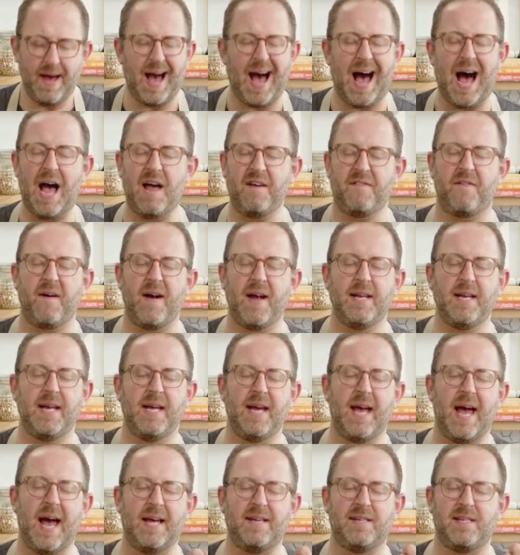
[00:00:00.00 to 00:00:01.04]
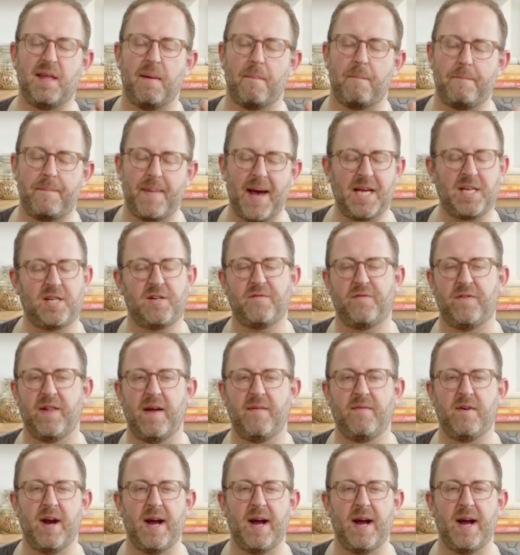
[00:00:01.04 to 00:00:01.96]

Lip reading: I find it has the best flavor.